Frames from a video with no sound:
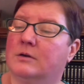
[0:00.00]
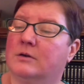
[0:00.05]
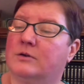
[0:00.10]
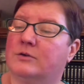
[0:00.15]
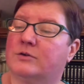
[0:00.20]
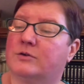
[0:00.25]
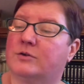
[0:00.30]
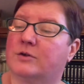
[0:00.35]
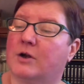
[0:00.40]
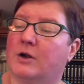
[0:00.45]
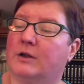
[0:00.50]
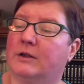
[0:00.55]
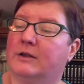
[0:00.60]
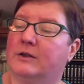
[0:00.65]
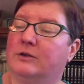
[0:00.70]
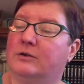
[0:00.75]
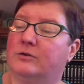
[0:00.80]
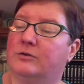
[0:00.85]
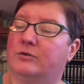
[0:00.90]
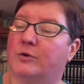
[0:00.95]

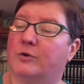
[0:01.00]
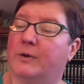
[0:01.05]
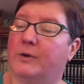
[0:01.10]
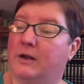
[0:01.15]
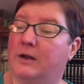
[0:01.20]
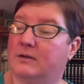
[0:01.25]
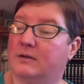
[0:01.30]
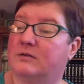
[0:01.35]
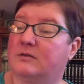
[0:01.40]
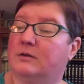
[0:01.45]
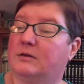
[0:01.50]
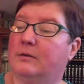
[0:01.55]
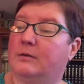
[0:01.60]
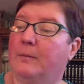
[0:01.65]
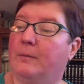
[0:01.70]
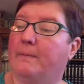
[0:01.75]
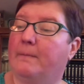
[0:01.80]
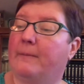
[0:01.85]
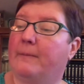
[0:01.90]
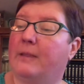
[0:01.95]
Scarlett Johansson,
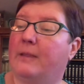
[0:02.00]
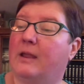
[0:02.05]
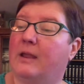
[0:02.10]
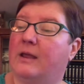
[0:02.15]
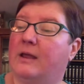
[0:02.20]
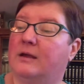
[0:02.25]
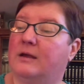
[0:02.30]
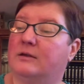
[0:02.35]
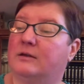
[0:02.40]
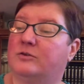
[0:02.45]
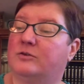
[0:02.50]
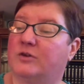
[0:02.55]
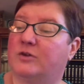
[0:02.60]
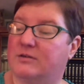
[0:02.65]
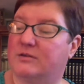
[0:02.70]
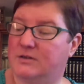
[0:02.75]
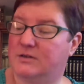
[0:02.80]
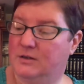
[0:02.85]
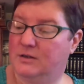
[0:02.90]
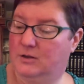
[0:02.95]
and
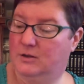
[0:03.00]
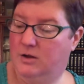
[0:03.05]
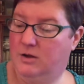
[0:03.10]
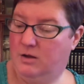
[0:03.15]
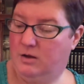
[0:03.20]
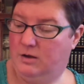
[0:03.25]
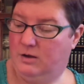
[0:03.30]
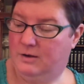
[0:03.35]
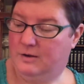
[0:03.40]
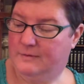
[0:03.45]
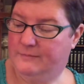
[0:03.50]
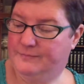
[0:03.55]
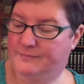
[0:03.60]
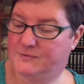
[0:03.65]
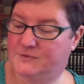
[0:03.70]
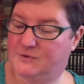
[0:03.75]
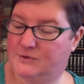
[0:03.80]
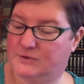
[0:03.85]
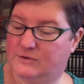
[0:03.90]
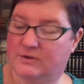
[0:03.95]
Justin Long.
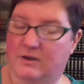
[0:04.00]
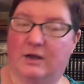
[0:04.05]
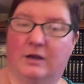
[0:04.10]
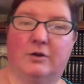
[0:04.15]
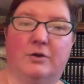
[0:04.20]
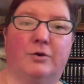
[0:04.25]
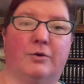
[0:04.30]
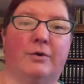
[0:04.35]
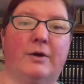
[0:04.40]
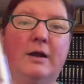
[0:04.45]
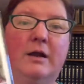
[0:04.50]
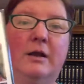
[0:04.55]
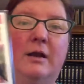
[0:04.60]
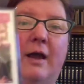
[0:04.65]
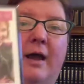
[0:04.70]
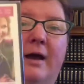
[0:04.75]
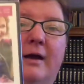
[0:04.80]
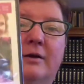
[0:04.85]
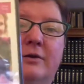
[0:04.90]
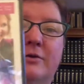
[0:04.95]
So it's got great
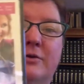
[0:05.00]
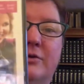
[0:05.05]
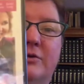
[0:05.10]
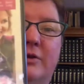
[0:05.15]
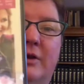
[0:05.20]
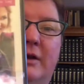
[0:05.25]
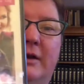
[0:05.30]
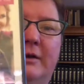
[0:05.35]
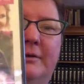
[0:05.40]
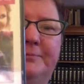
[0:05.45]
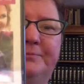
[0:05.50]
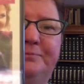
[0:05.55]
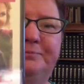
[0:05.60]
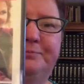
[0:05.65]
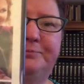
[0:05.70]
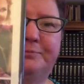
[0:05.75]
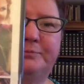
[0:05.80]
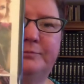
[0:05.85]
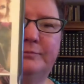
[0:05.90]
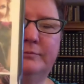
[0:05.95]
actors in it,
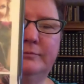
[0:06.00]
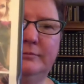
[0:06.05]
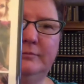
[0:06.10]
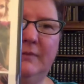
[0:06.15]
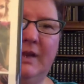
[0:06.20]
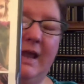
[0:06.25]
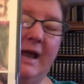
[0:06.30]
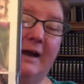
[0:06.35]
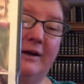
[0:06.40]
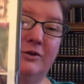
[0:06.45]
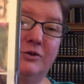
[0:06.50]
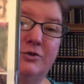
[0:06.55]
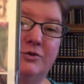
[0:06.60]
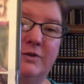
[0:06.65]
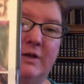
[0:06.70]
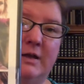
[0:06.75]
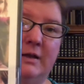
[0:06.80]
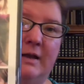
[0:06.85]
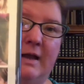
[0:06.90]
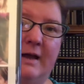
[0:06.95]

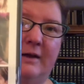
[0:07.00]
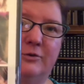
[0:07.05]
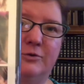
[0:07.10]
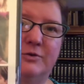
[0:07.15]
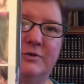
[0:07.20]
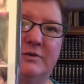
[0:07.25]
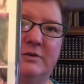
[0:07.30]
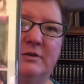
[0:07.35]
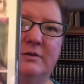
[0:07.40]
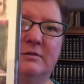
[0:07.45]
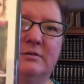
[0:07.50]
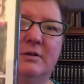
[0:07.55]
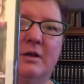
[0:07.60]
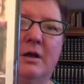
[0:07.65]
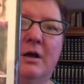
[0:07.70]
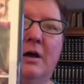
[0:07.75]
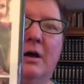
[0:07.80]
actors and actresses.